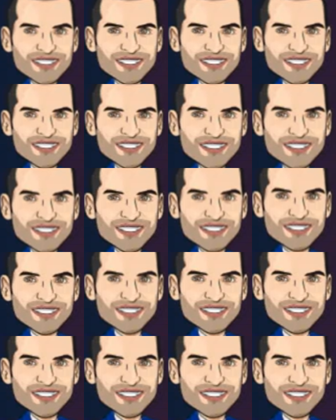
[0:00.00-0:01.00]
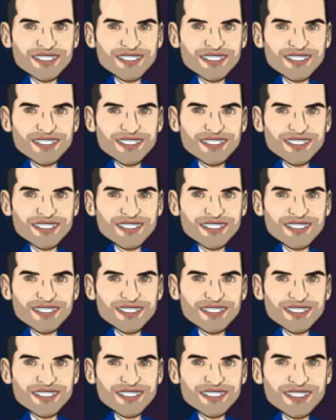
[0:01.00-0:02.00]

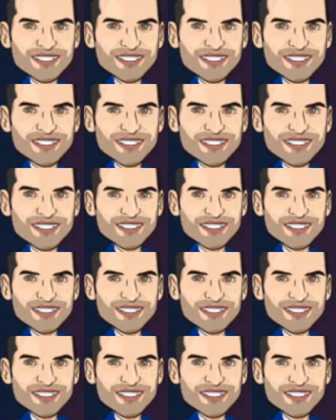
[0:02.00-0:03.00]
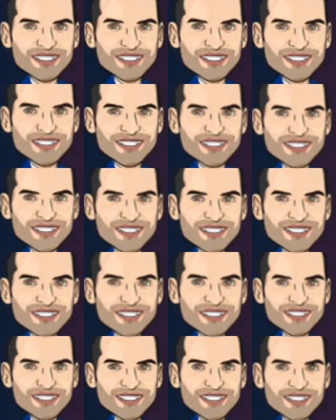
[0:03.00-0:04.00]

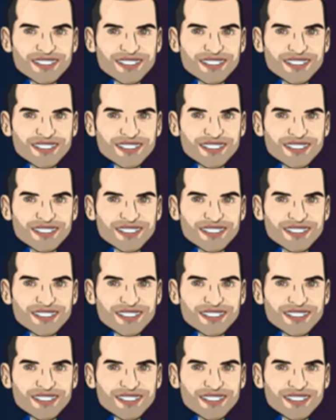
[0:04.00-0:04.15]
The person shown says nothing.